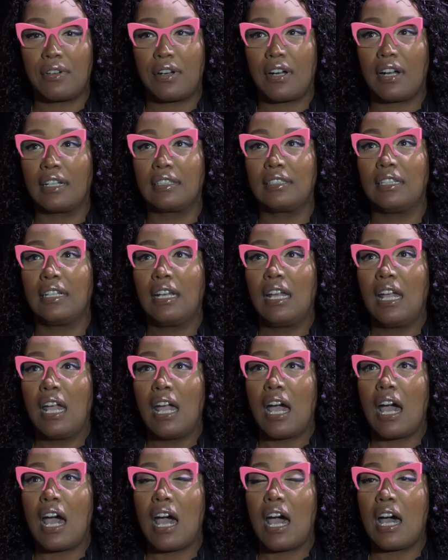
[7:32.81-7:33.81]
on.
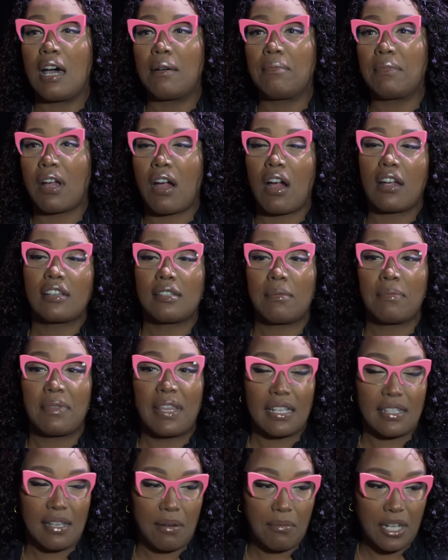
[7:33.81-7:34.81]
There are some
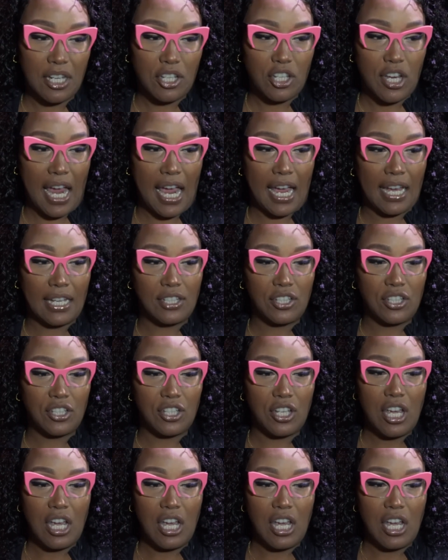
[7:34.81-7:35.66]
things I want to change.